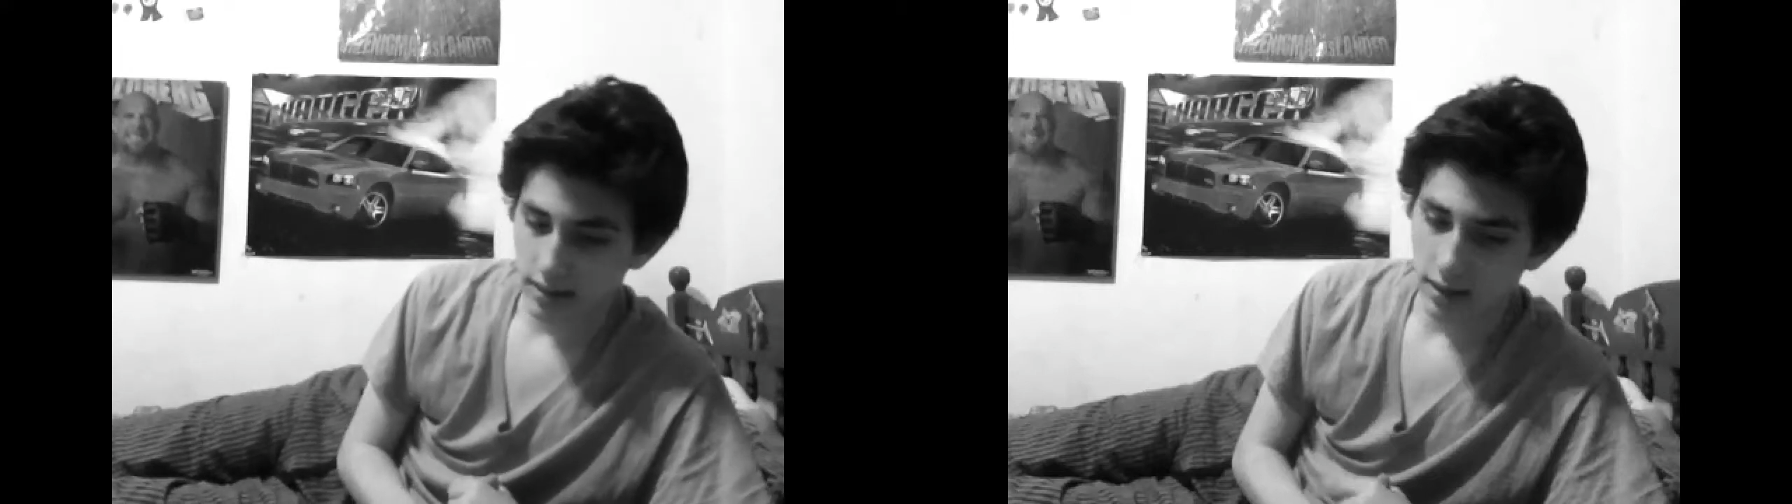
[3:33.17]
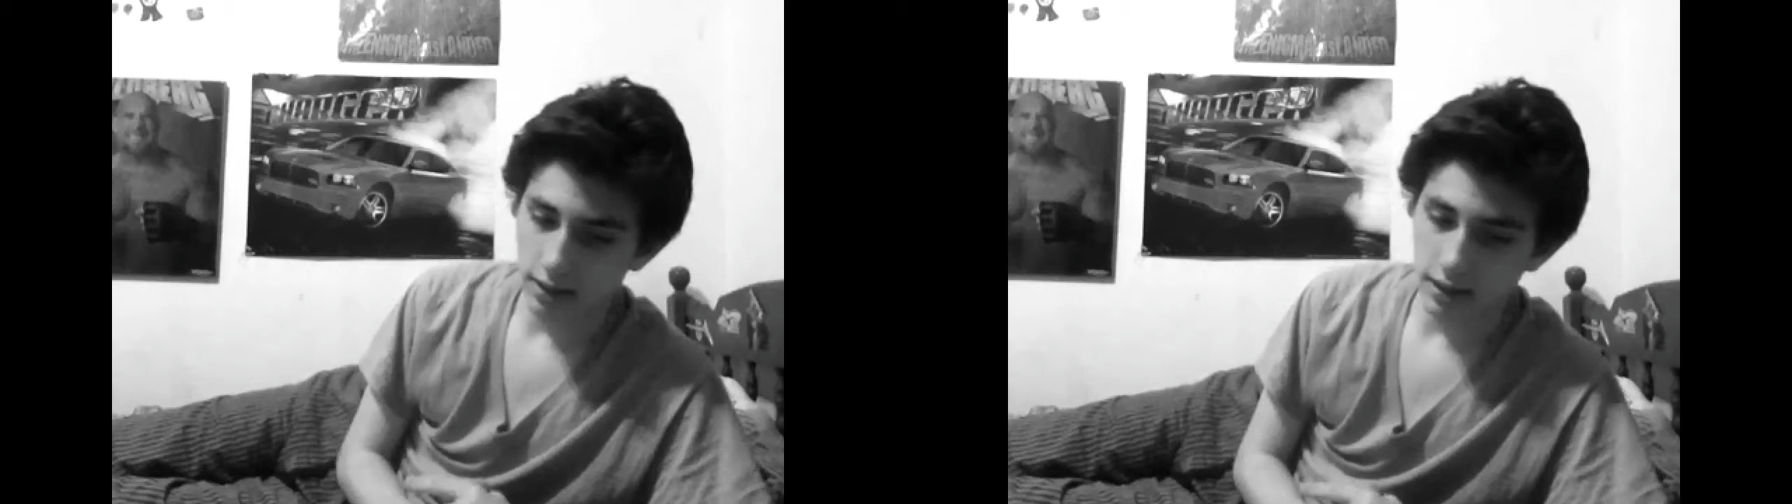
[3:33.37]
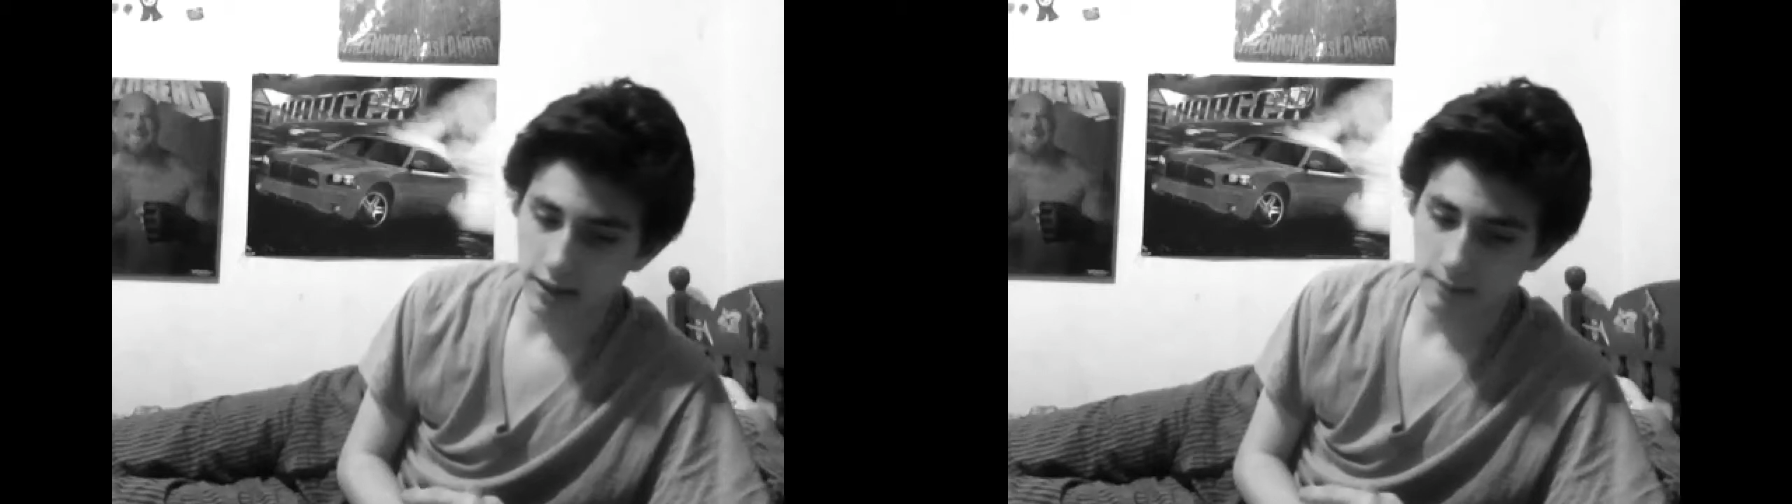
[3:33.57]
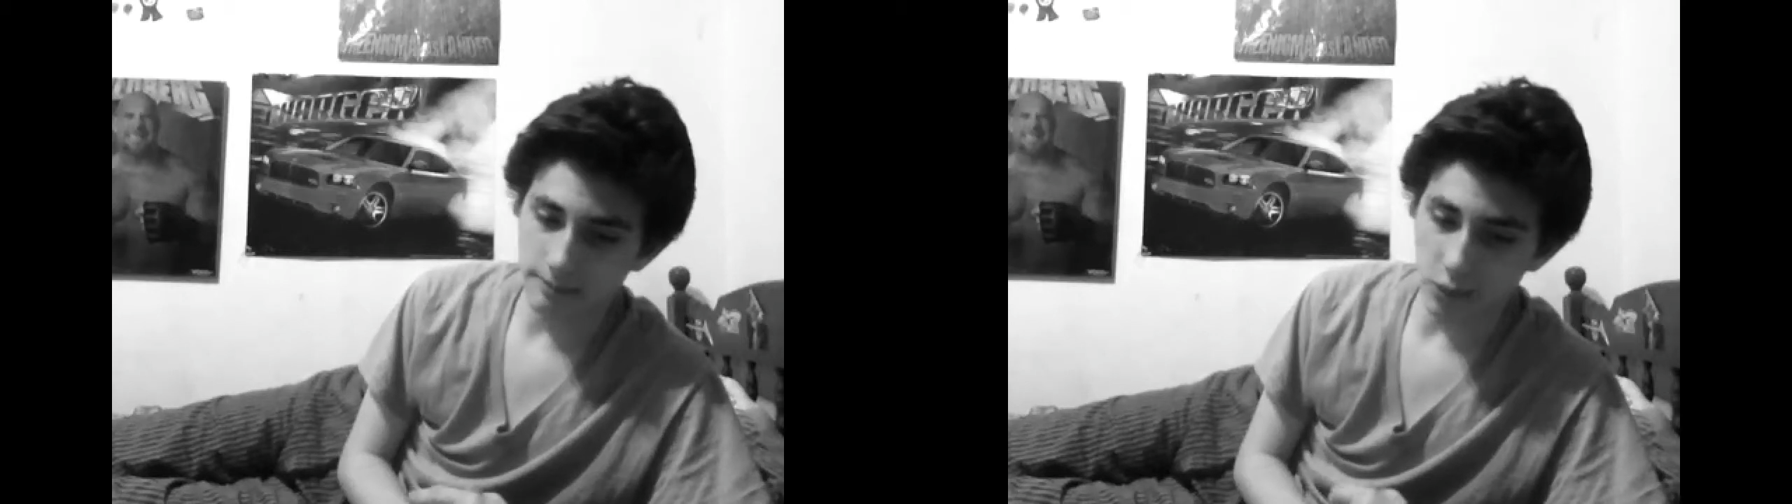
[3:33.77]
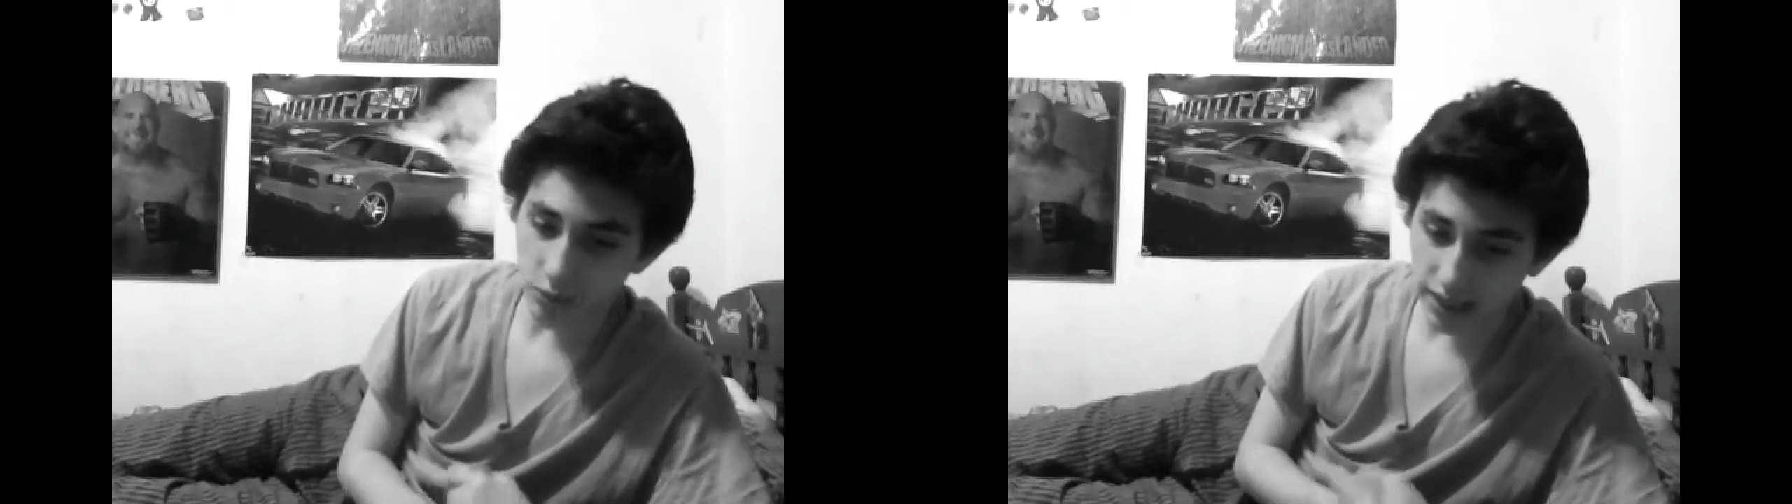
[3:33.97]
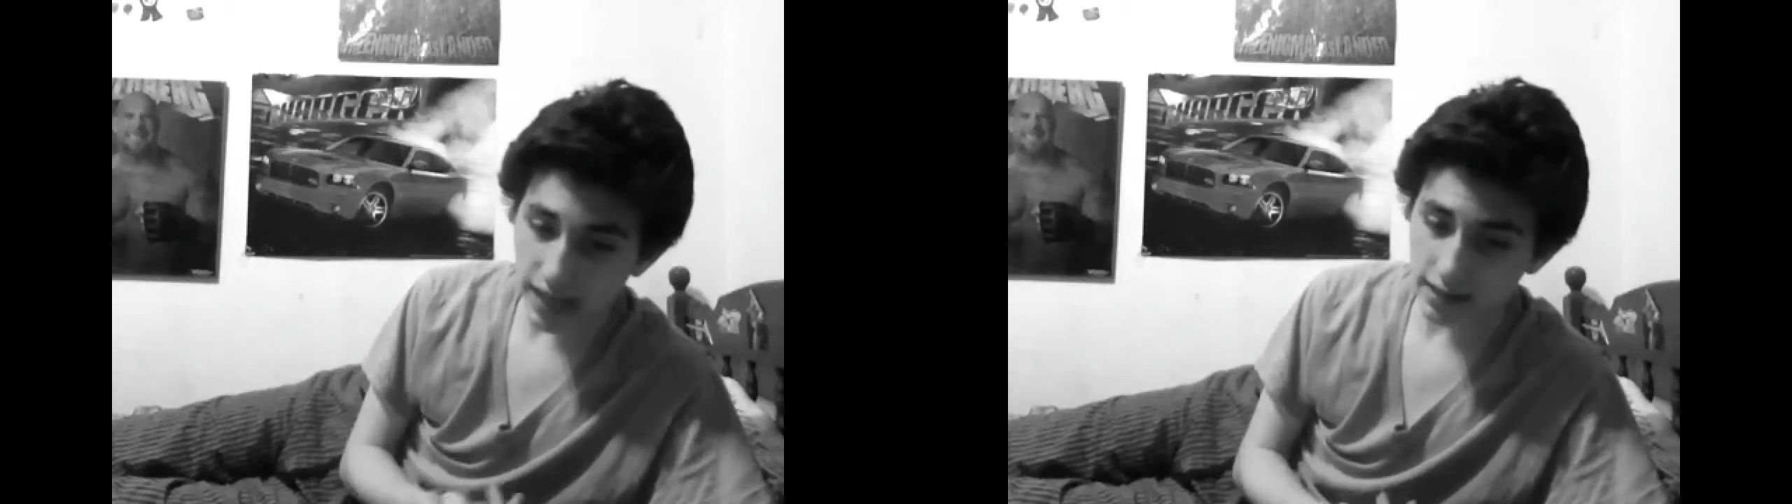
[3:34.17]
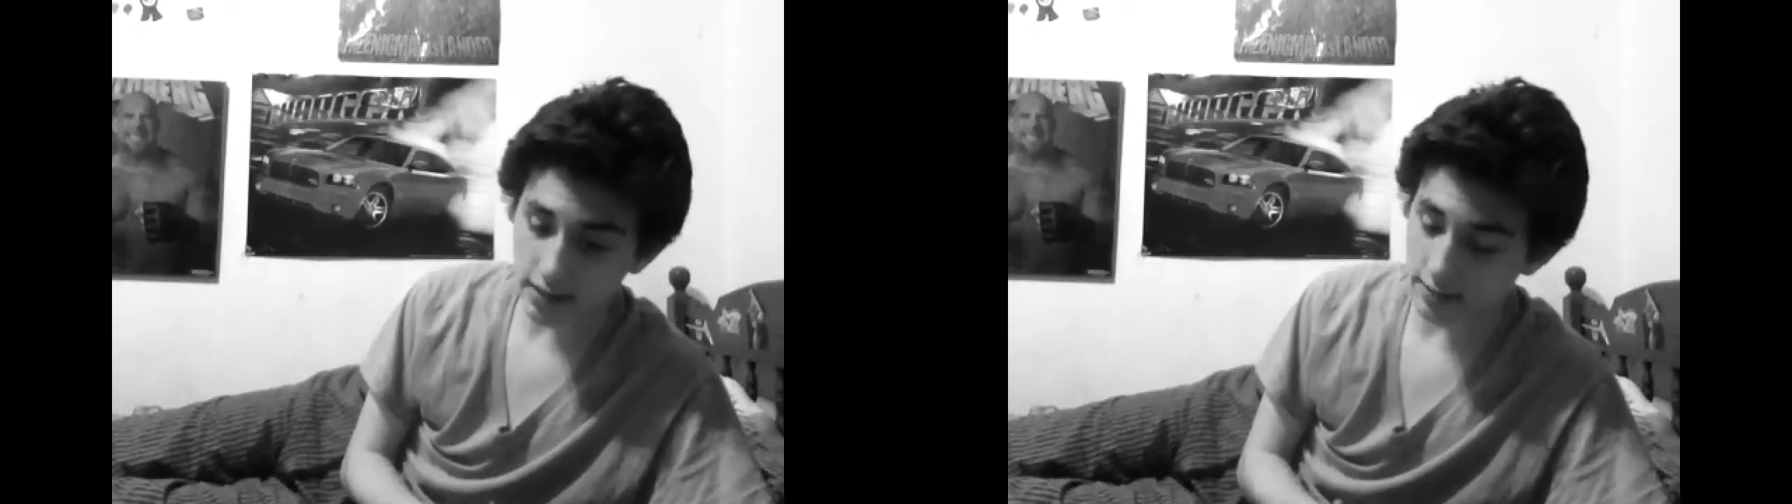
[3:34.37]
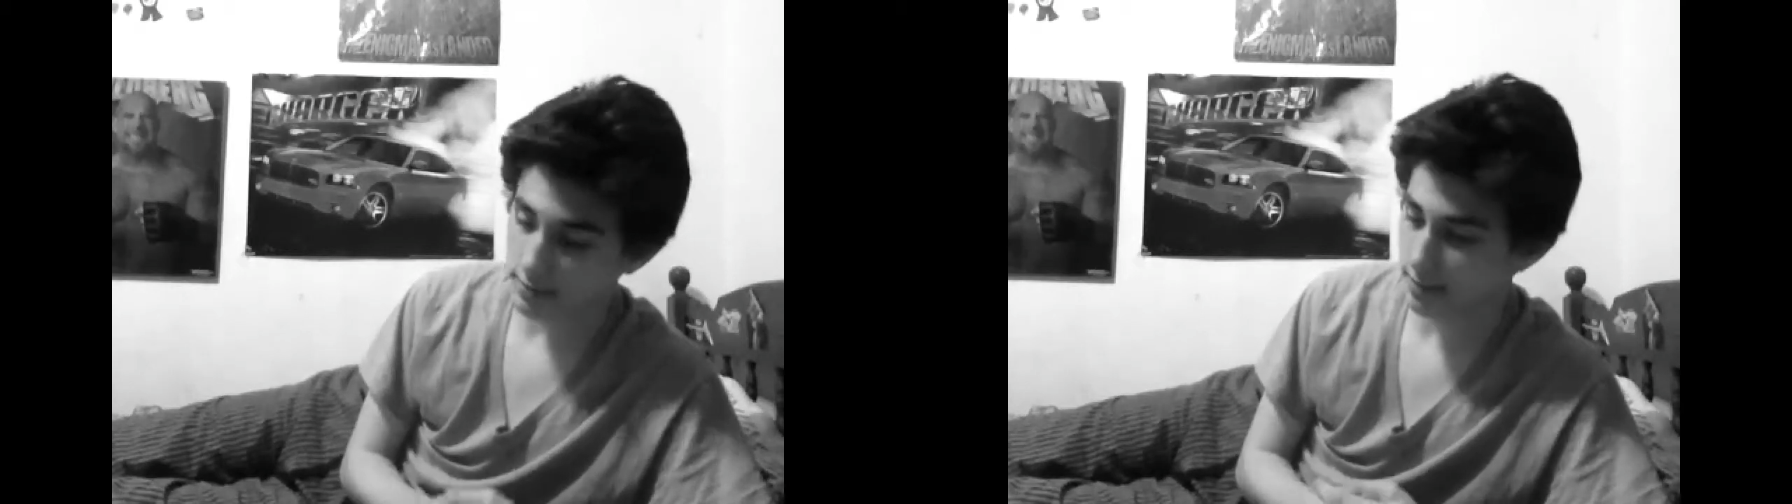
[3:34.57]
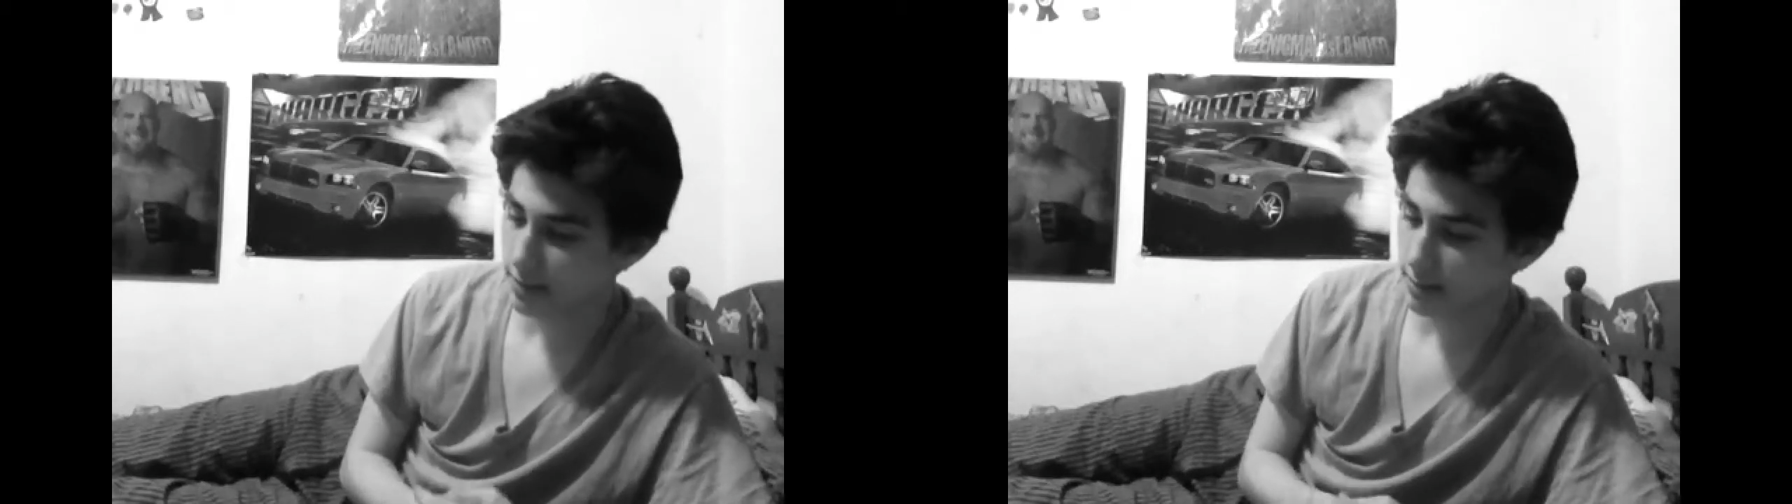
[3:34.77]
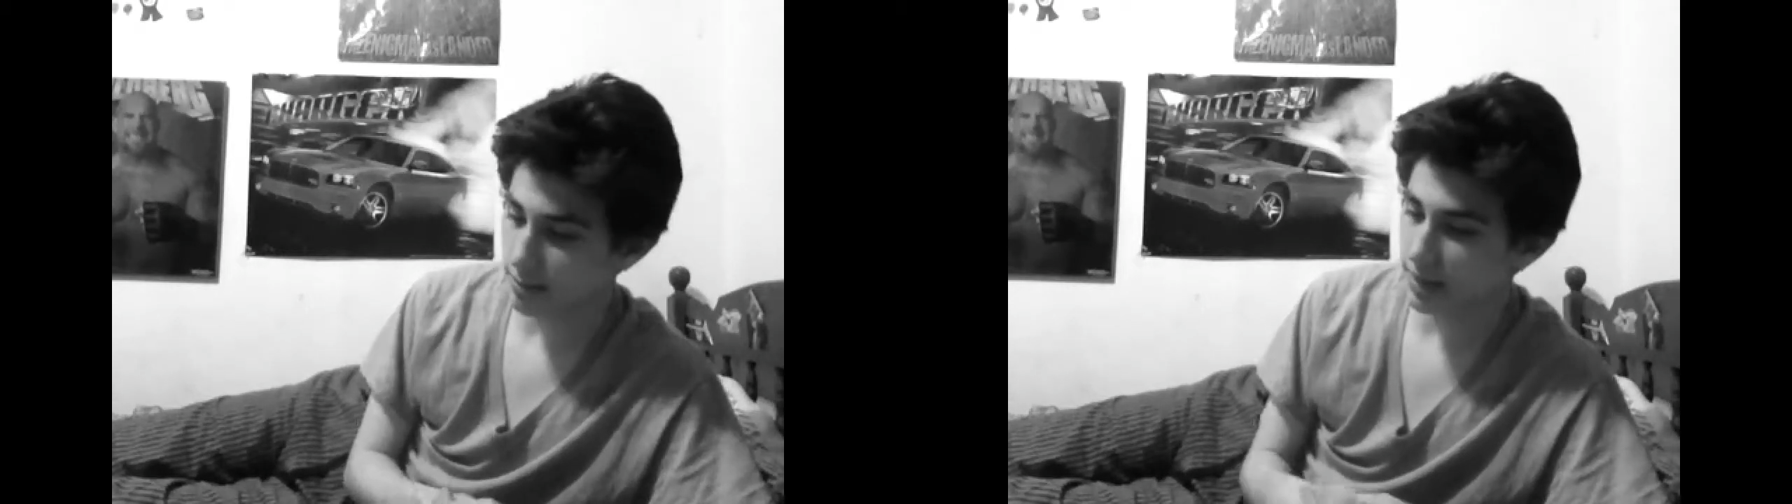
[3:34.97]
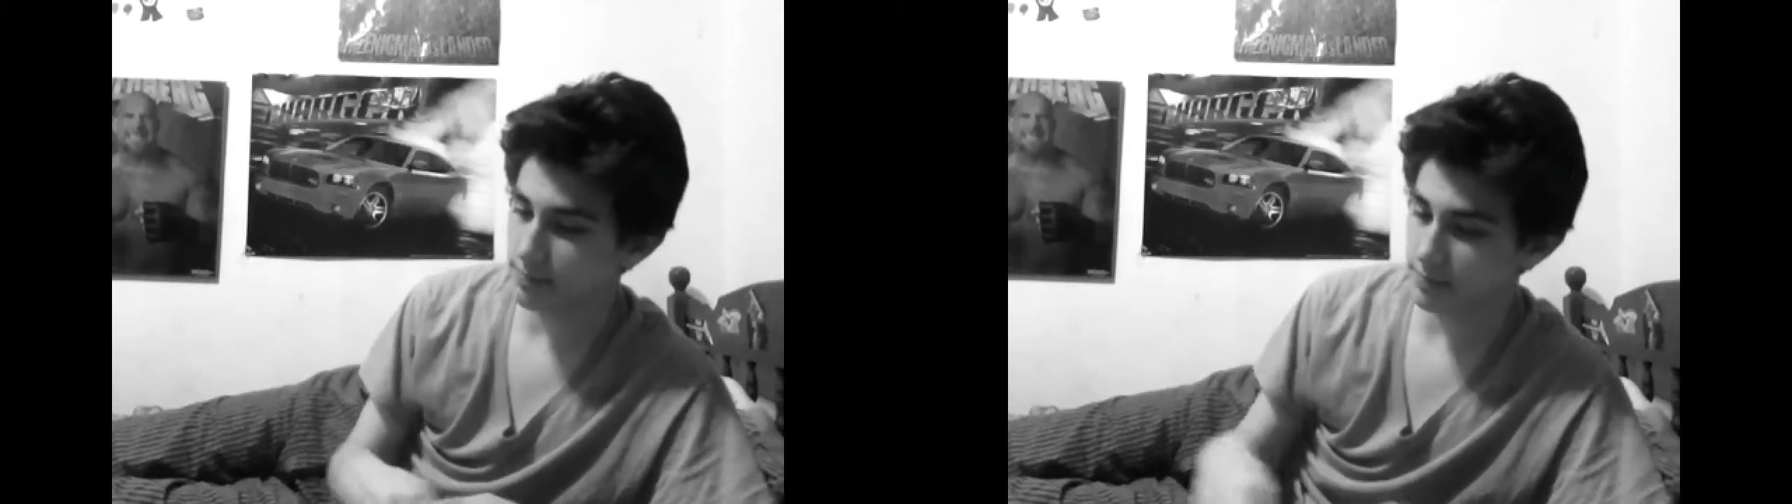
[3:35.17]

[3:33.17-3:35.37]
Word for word: Um, you can ask the the peop,